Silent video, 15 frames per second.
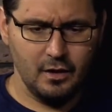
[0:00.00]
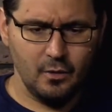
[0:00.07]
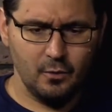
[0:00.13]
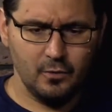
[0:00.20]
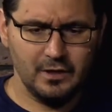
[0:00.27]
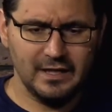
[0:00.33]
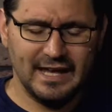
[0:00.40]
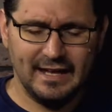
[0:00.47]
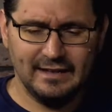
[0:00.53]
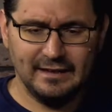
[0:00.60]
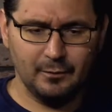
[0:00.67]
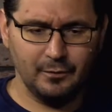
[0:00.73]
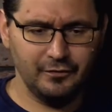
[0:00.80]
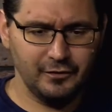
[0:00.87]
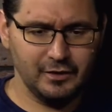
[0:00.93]
Well, again, they
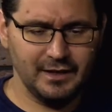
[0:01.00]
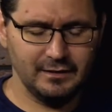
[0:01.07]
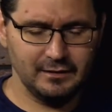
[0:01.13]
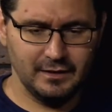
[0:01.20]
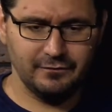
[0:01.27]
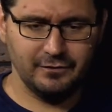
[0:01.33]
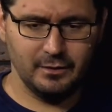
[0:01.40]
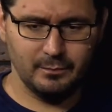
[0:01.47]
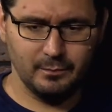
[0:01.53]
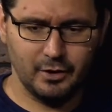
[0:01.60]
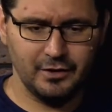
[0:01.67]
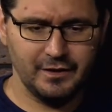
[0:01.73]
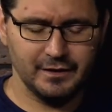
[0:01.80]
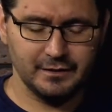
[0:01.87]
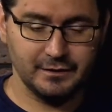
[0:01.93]
were for like different
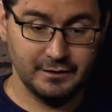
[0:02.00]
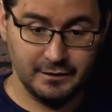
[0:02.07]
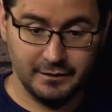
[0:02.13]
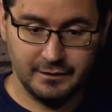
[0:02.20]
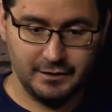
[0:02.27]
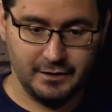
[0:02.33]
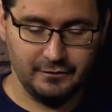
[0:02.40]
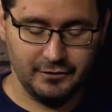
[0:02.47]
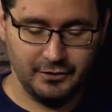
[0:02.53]
markets and stuff too.